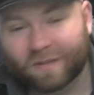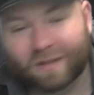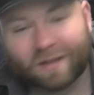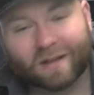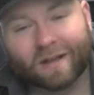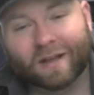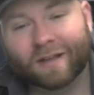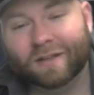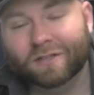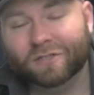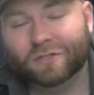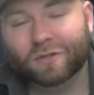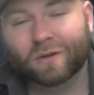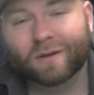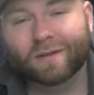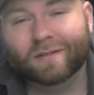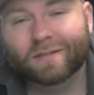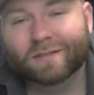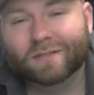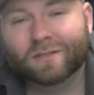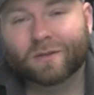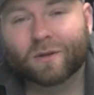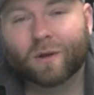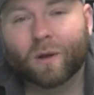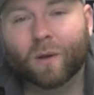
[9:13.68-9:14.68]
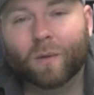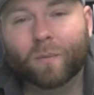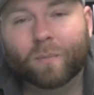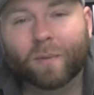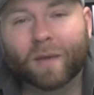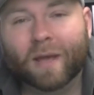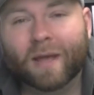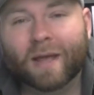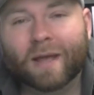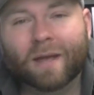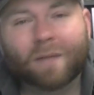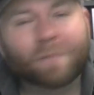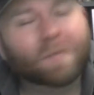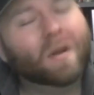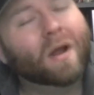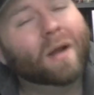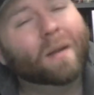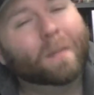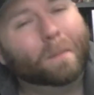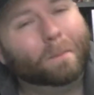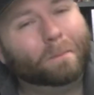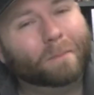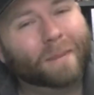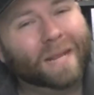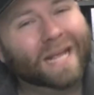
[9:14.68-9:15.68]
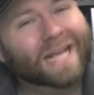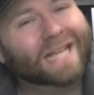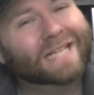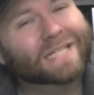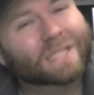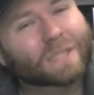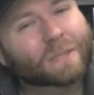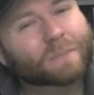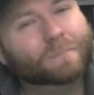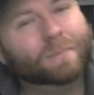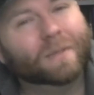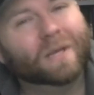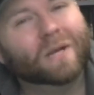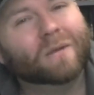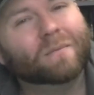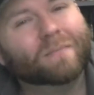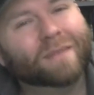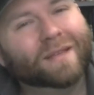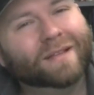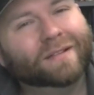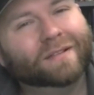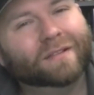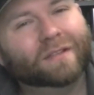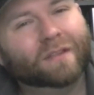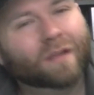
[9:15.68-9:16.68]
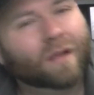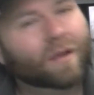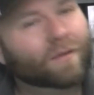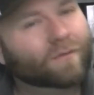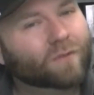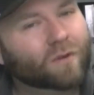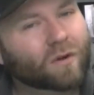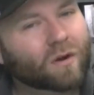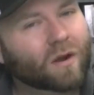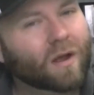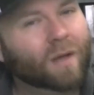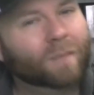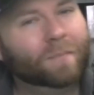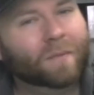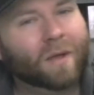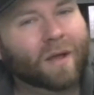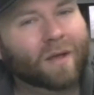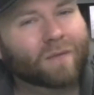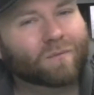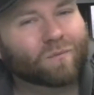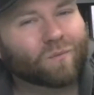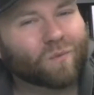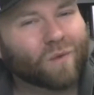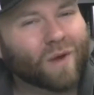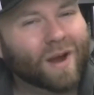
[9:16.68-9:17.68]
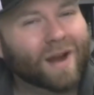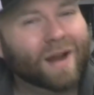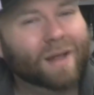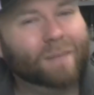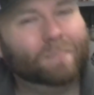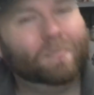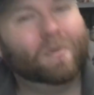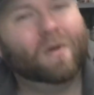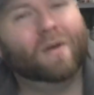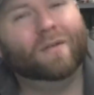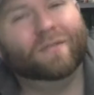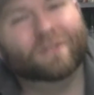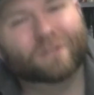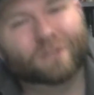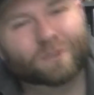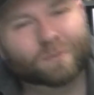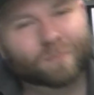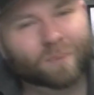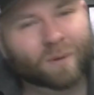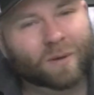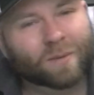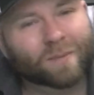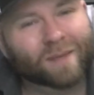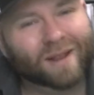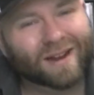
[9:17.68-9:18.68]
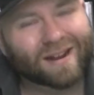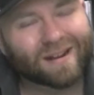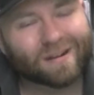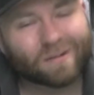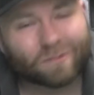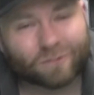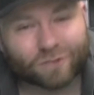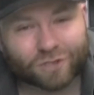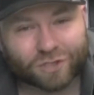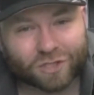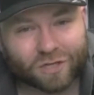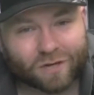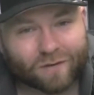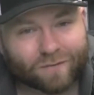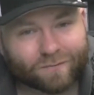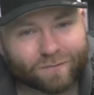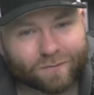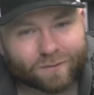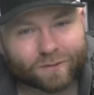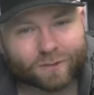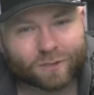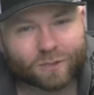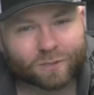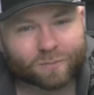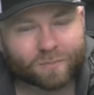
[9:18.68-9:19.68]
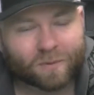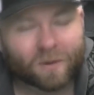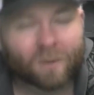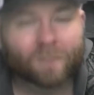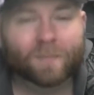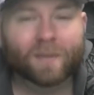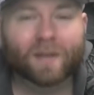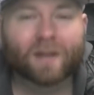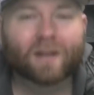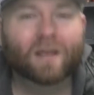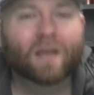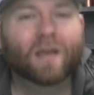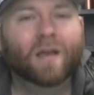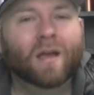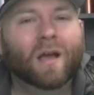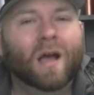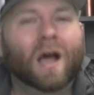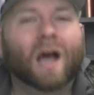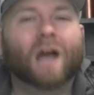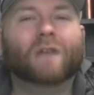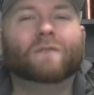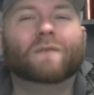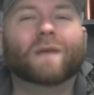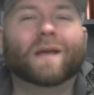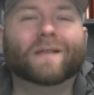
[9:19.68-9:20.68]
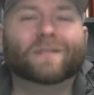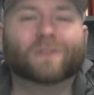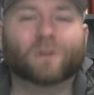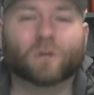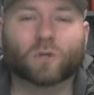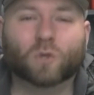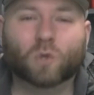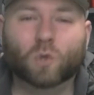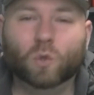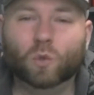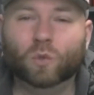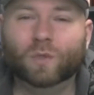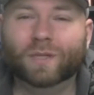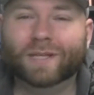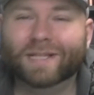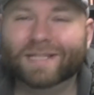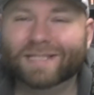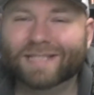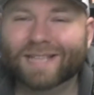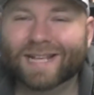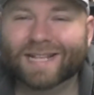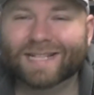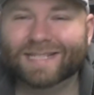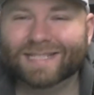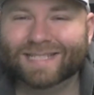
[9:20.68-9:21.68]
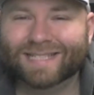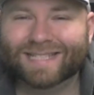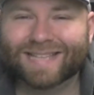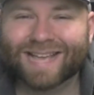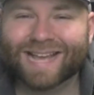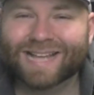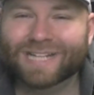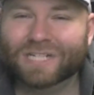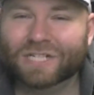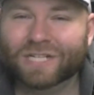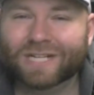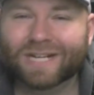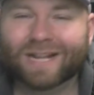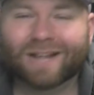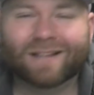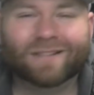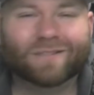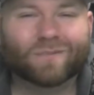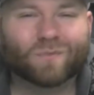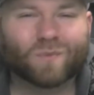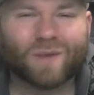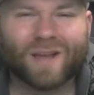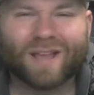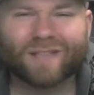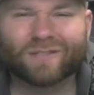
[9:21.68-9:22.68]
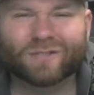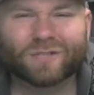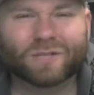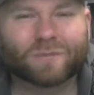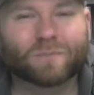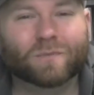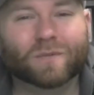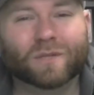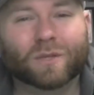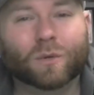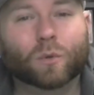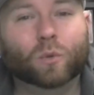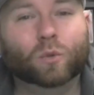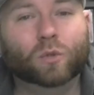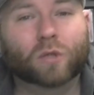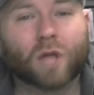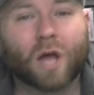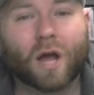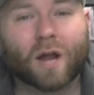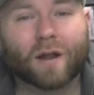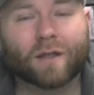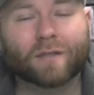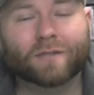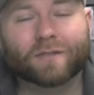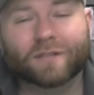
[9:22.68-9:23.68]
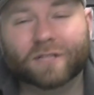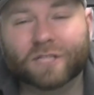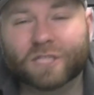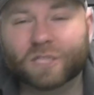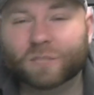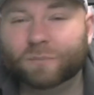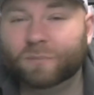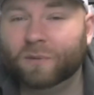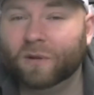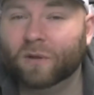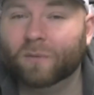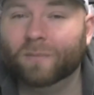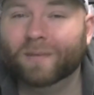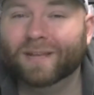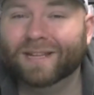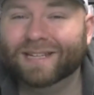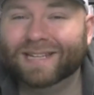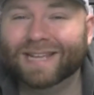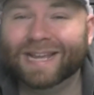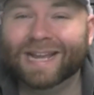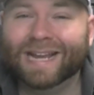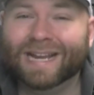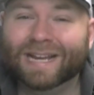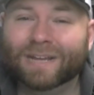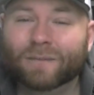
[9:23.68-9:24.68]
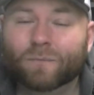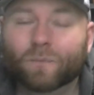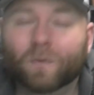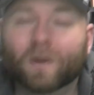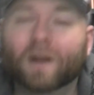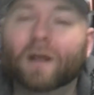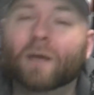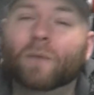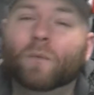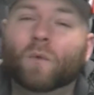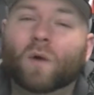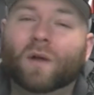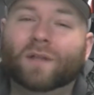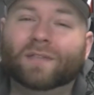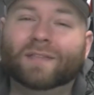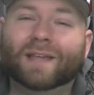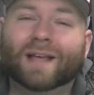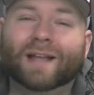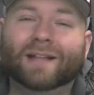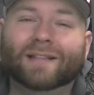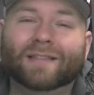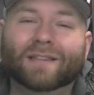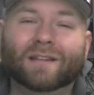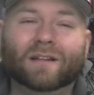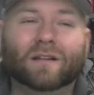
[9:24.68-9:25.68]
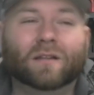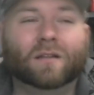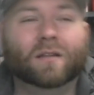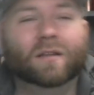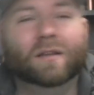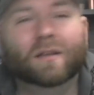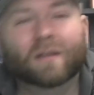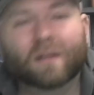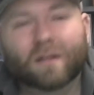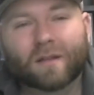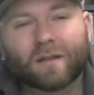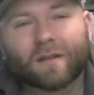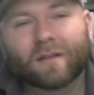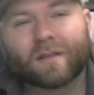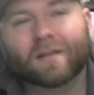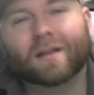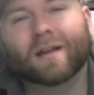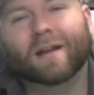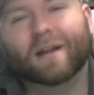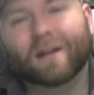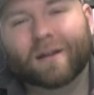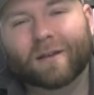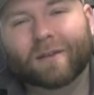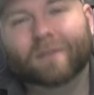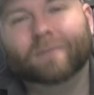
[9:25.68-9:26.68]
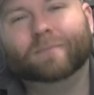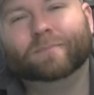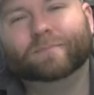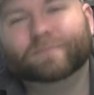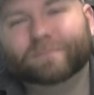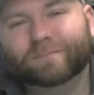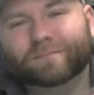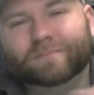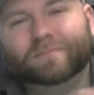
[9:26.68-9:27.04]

I enjoy this Crow Bay. I'm not a big spearmint lover. I'm not right up on the spearmint. I don't jump for the spearmint. I'd rather a cooling sensation. I would rather something with coolada than spearmint in it when I want that little kind of